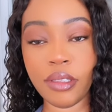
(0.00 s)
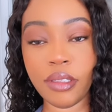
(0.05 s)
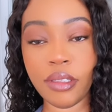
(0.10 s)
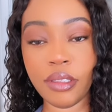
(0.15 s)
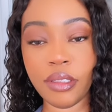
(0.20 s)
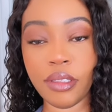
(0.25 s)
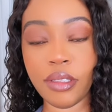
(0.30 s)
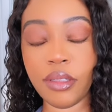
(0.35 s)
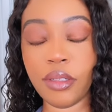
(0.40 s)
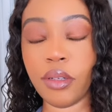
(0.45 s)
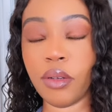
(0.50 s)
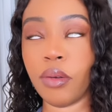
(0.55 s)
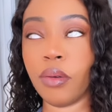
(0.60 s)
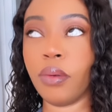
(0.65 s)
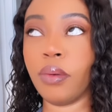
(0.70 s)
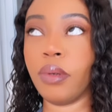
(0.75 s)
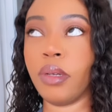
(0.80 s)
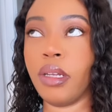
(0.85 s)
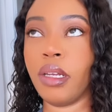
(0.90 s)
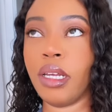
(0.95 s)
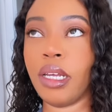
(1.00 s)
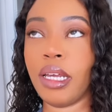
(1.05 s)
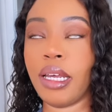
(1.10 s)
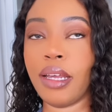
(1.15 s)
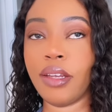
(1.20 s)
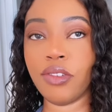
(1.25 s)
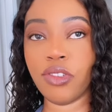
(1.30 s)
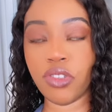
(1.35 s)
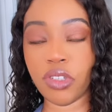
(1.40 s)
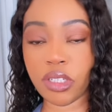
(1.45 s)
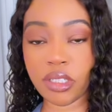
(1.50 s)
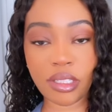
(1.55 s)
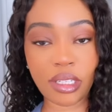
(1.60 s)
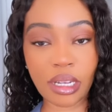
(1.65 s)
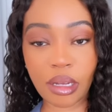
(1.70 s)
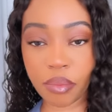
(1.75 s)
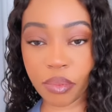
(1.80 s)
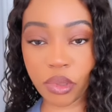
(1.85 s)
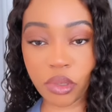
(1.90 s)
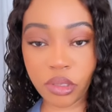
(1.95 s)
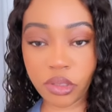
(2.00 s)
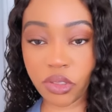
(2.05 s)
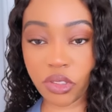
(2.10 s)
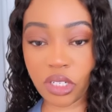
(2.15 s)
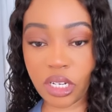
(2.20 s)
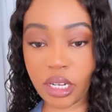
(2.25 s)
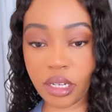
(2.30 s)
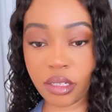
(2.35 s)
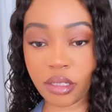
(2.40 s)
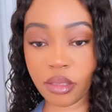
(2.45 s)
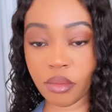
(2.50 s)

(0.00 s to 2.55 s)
you know, and just apologize?